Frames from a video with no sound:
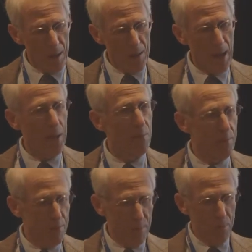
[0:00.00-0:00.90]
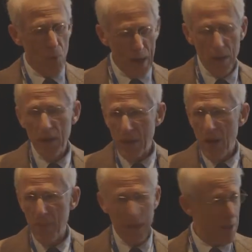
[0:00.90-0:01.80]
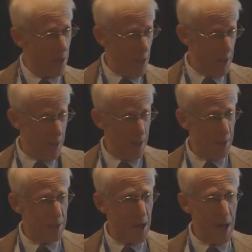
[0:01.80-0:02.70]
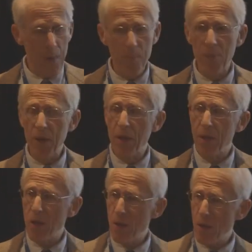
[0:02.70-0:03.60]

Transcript: So that went uncommented on at the time, but